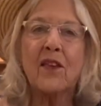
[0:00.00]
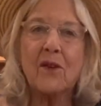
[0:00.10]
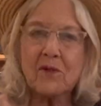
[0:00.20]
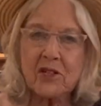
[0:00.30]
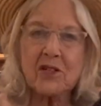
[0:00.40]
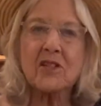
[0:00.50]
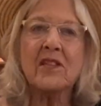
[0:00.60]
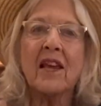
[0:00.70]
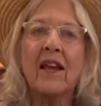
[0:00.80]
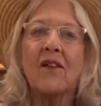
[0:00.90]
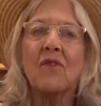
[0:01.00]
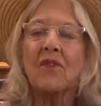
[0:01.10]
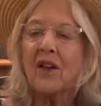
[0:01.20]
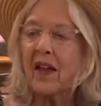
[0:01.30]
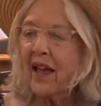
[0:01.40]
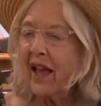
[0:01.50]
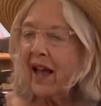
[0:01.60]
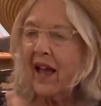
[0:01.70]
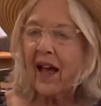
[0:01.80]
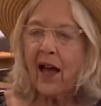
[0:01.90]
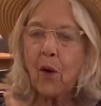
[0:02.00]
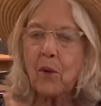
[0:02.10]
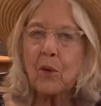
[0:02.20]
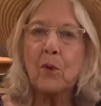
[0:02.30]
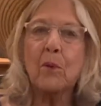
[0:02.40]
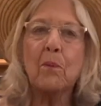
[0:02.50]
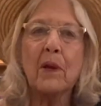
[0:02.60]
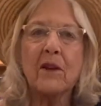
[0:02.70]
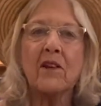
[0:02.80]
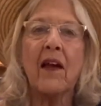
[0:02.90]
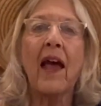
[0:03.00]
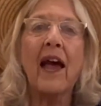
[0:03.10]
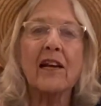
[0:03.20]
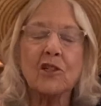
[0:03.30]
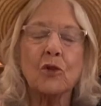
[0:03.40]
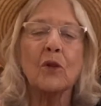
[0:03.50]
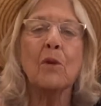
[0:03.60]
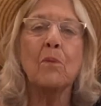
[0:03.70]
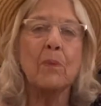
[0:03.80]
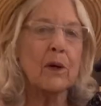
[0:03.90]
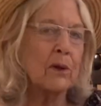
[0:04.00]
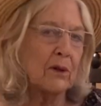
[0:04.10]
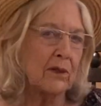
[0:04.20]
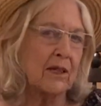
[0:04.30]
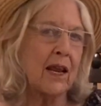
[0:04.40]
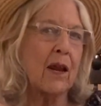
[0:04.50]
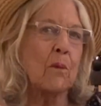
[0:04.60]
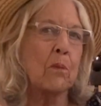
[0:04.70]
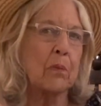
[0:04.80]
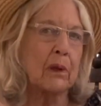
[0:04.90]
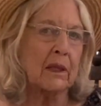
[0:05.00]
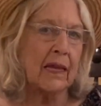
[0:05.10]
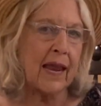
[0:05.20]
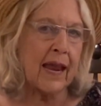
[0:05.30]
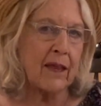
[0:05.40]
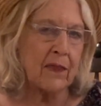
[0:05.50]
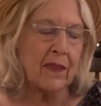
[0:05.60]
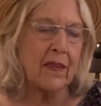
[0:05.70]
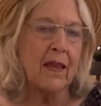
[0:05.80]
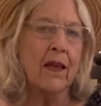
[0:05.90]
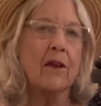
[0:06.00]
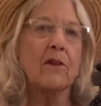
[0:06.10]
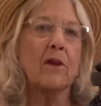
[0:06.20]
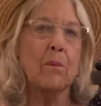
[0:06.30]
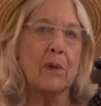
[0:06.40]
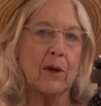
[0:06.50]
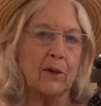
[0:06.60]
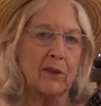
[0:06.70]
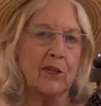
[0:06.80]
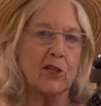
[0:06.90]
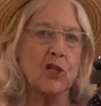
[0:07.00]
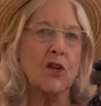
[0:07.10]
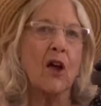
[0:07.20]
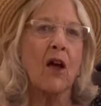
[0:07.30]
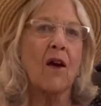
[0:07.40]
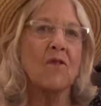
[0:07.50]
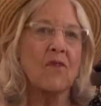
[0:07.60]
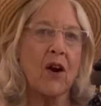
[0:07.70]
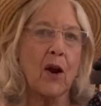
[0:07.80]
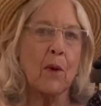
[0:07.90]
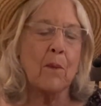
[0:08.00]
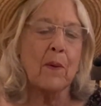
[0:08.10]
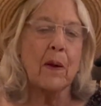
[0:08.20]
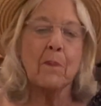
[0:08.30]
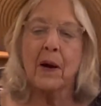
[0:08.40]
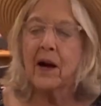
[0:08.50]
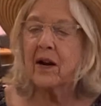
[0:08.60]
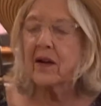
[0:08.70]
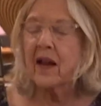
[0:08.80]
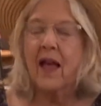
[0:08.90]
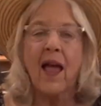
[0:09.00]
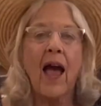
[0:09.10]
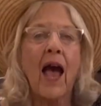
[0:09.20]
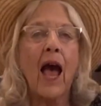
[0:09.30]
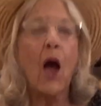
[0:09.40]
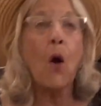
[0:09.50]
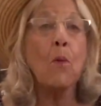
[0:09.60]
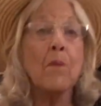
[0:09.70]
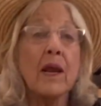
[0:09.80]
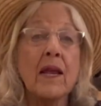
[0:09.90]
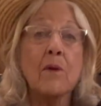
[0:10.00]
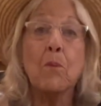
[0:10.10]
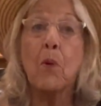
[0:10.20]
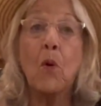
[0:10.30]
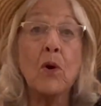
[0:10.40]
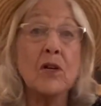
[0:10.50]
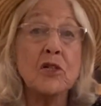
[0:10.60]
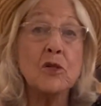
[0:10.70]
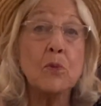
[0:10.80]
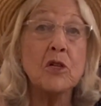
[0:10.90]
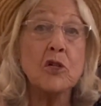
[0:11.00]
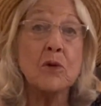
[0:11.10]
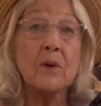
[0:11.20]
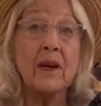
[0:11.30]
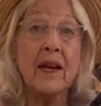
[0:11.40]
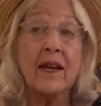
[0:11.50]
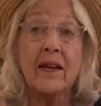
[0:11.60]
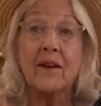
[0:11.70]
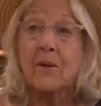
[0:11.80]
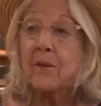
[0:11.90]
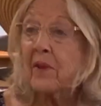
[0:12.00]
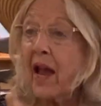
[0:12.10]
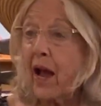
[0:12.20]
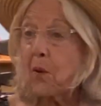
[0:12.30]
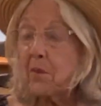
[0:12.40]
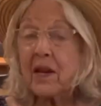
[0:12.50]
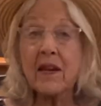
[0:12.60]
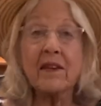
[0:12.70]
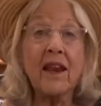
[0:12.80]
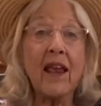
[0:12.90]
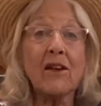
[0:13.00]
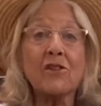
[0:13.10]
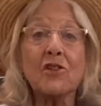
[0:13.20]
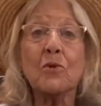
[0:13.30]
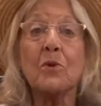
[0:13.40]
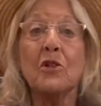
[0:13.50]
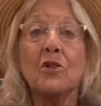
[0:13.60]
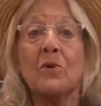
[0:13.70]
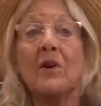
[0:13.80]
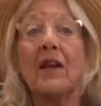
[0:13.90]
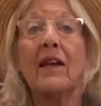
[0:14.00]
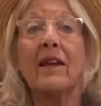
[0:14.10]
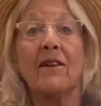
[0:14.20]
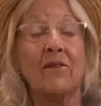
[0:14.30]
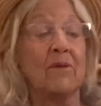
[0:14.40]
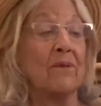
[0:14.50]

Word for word: you just think of how it would be to actually build and plan to build this farm barn. How many boards would you need? How many nails would you need?